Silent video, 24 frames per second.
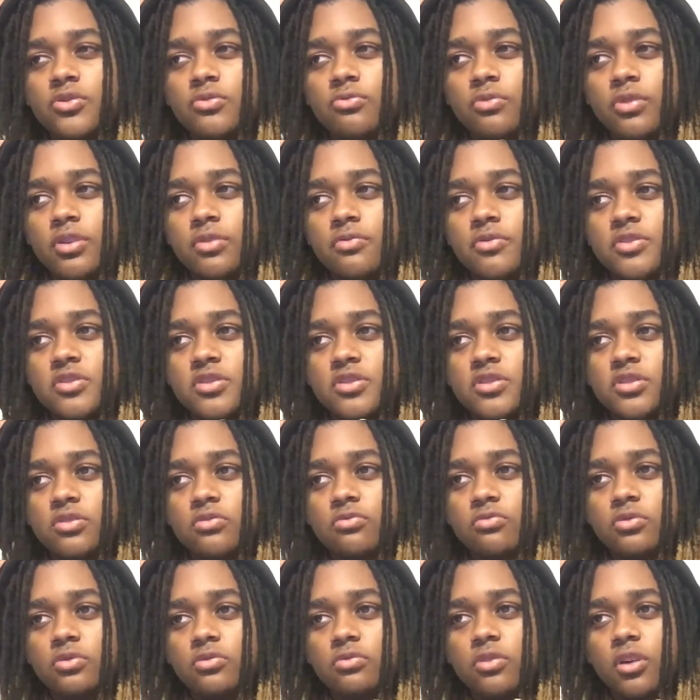but it was
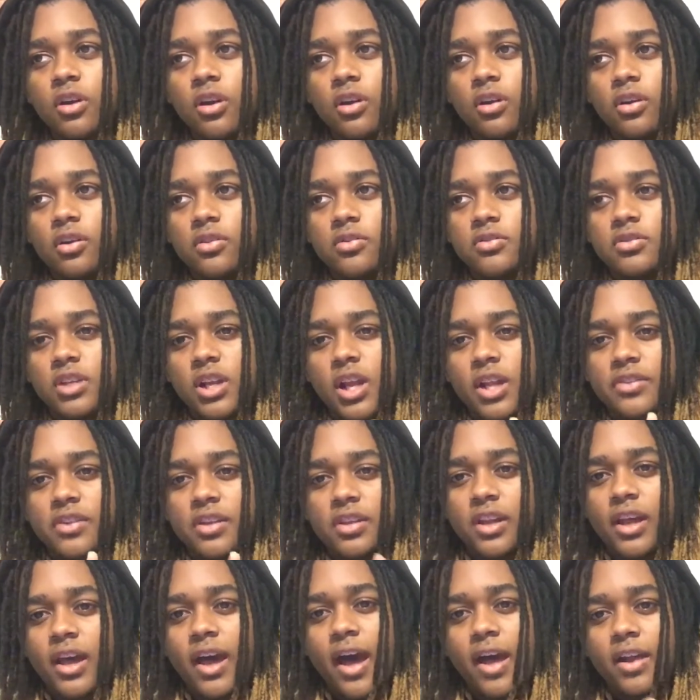2 new girls, and I
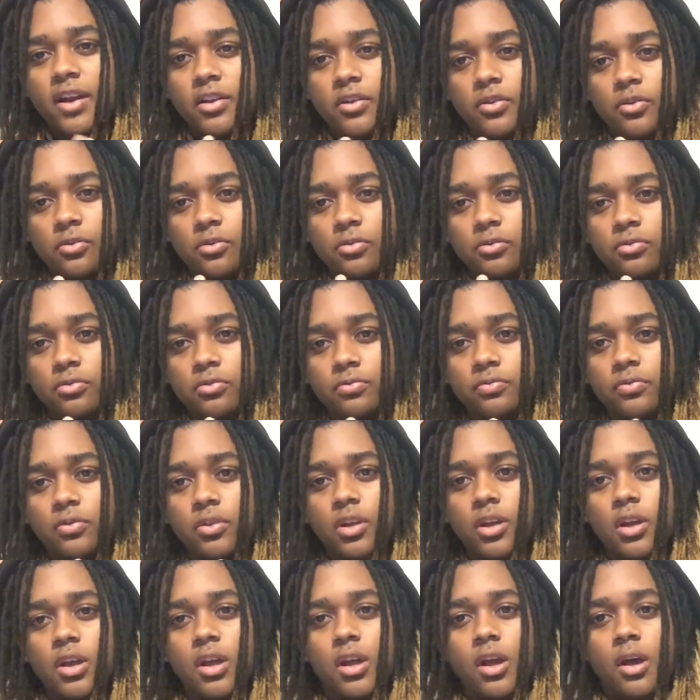think they had a dude.
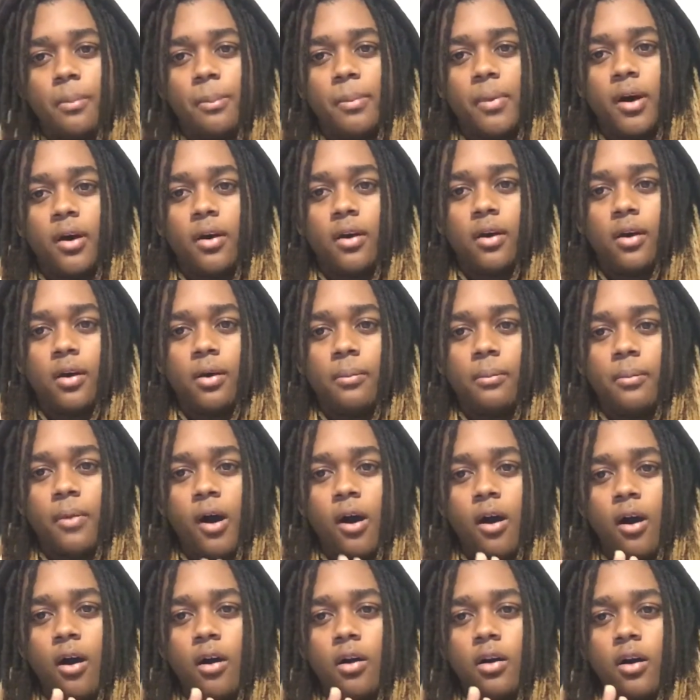But
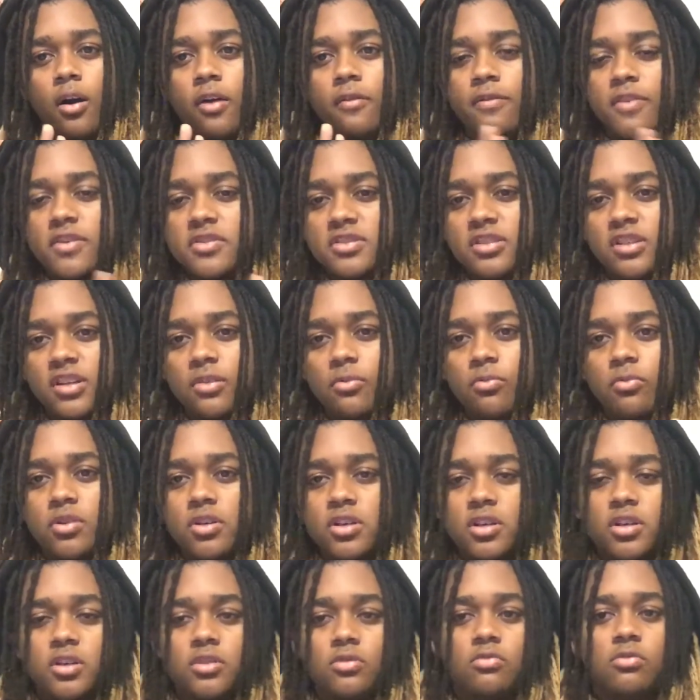eventually one
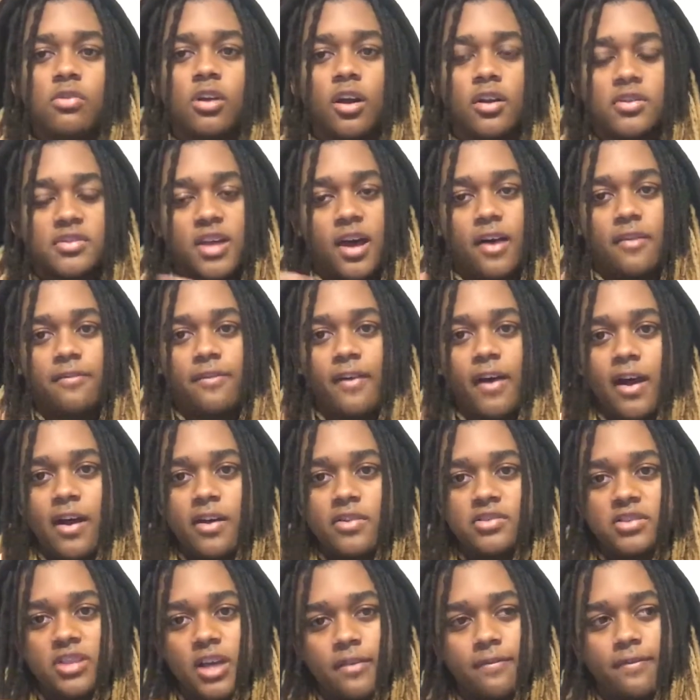of the new girls got
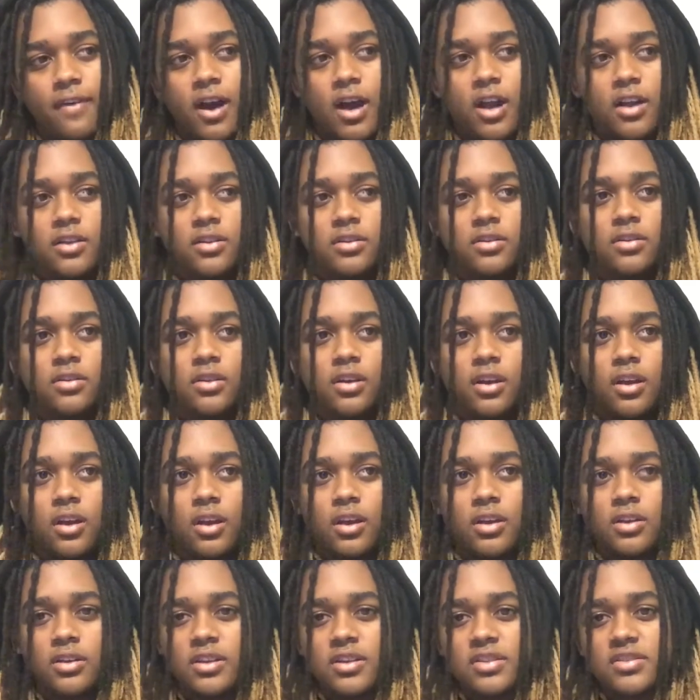fired. She got fired
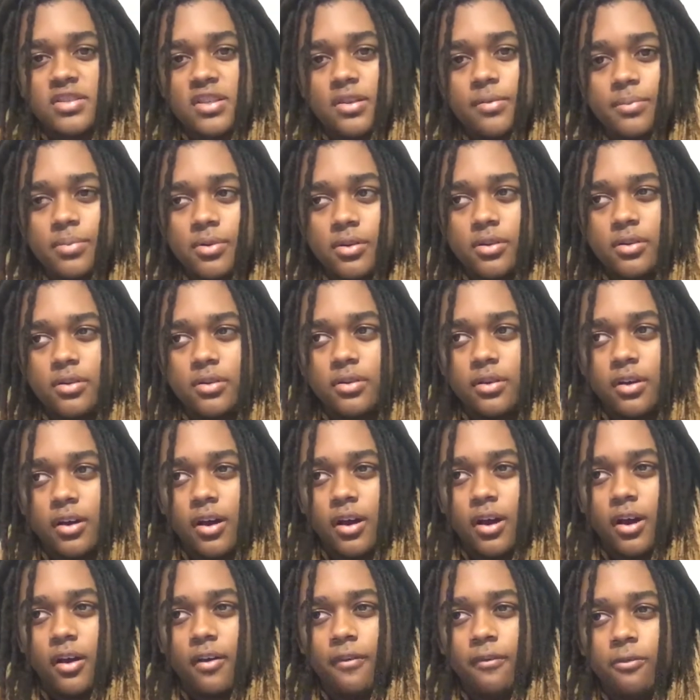in December
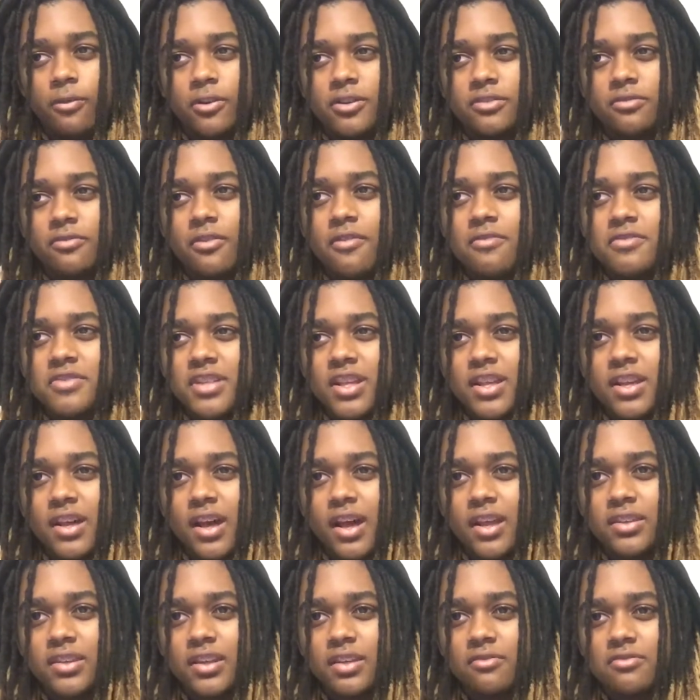of what was that?
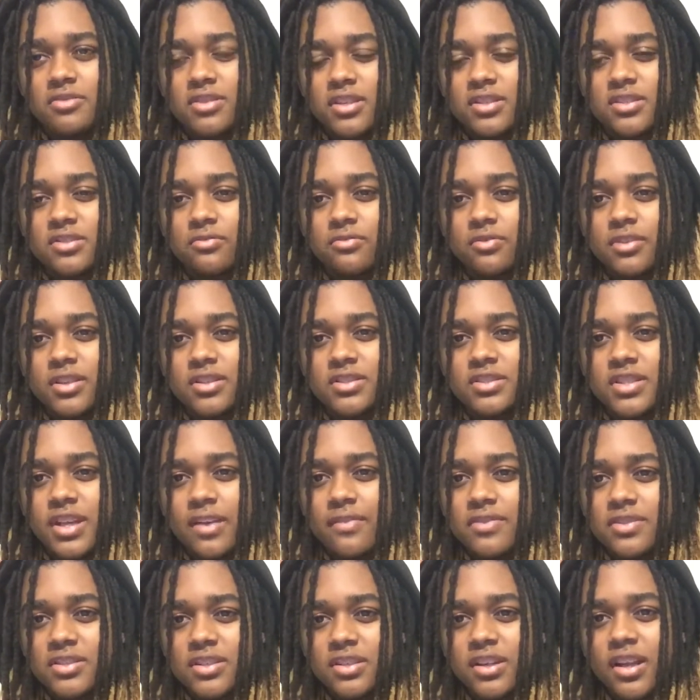I think was it
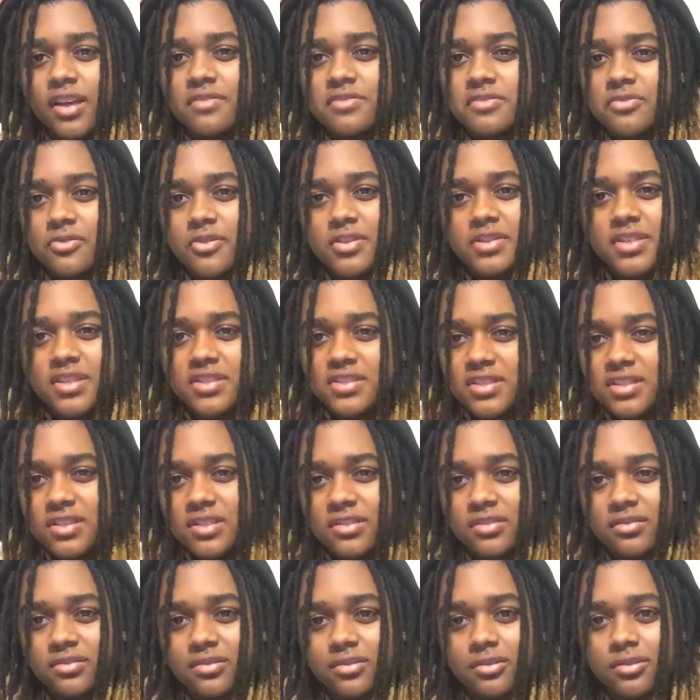2017 or
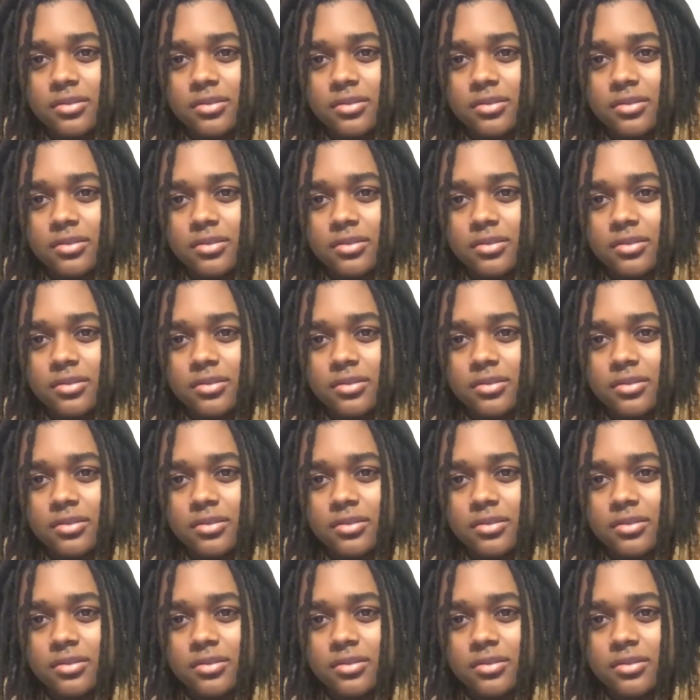2016?